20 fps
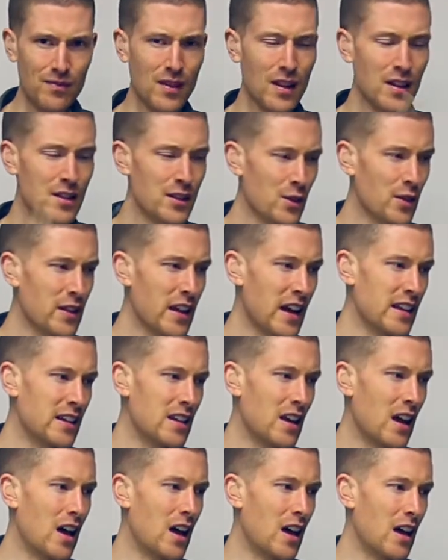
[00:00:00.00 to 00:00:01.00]
So at the
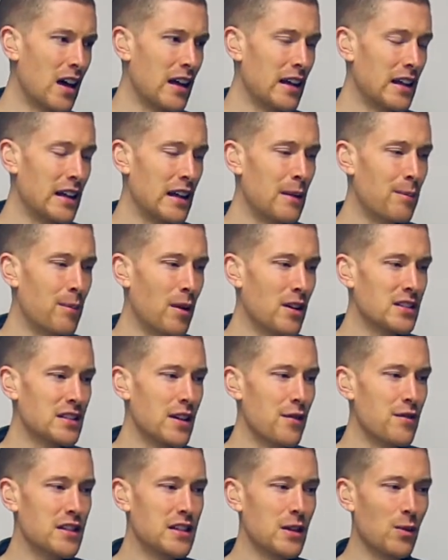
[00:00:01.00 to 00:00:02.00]
end, in bar
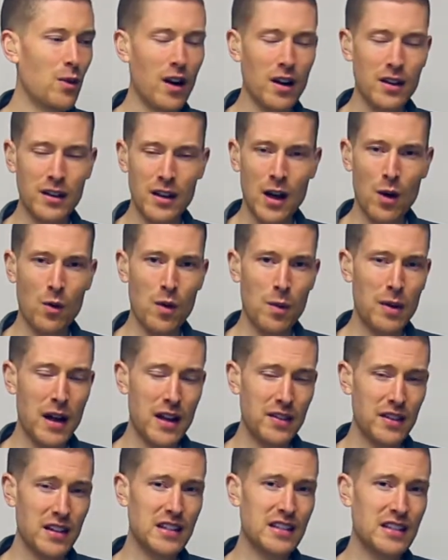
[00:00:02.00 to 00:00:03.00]
71, we're
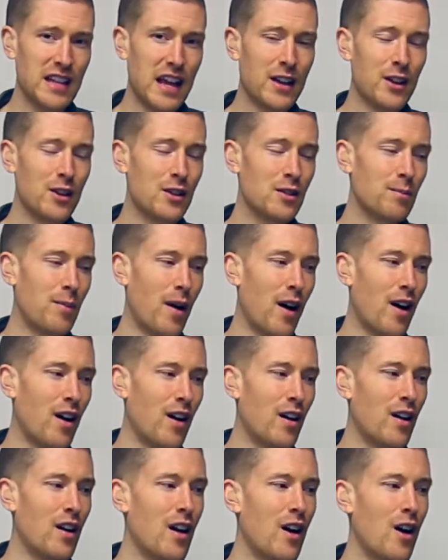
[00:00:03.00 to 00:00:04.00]
playing the second
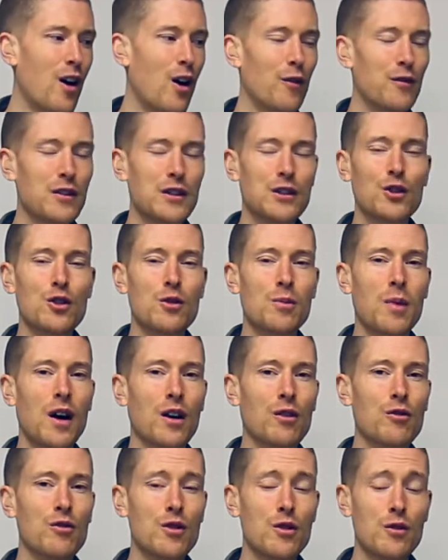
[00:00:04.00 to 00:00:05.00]
bar of the 2-bar
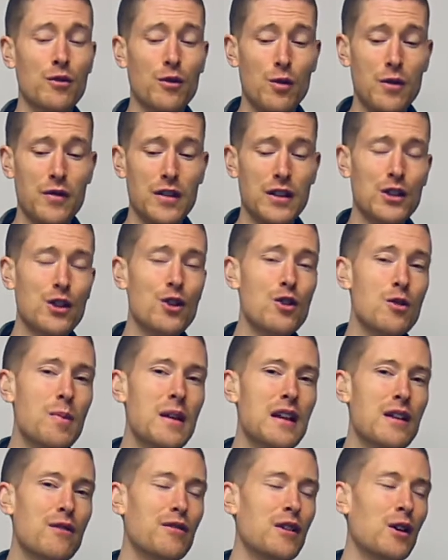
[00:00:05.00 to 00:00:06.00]
groove with a
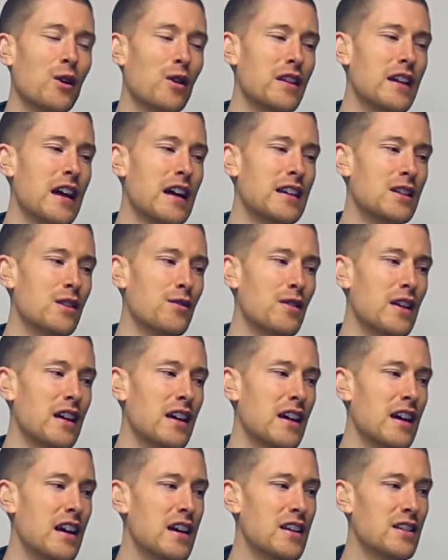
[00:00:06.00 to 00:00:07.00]
2-beat fill at the end of
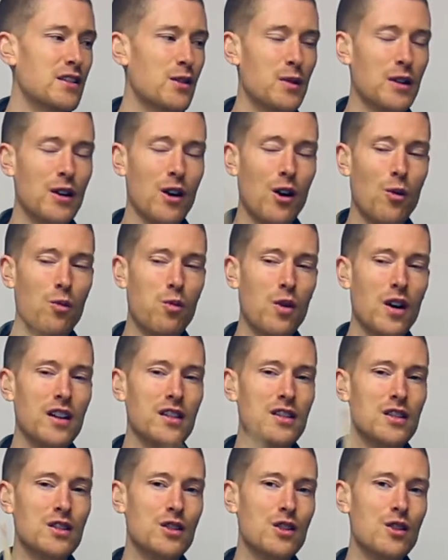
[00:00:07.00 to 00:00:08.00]
it. So we got
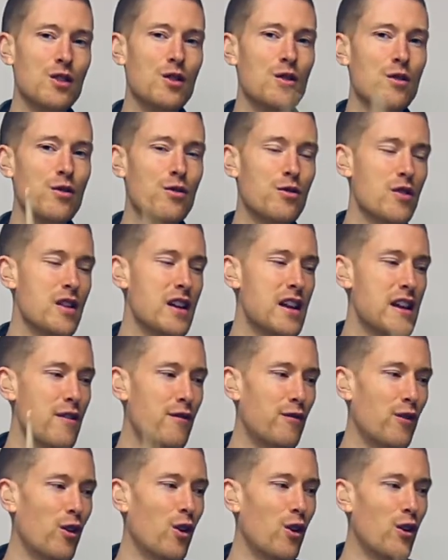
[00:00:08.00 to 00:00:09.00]
1, 2, 3,
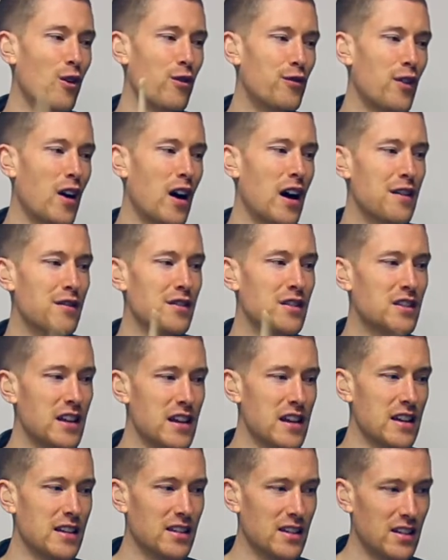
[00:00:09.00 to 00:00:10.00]
4, 5,
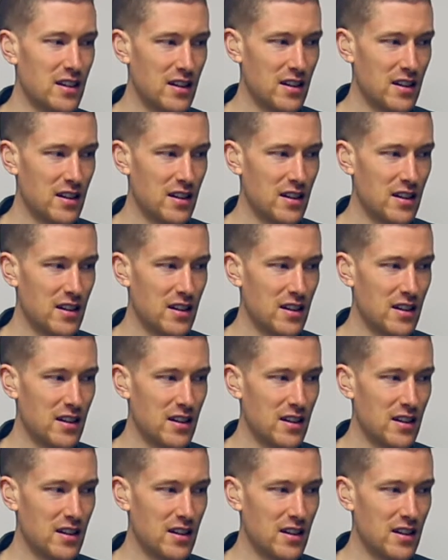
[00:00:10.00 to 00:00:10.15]
6.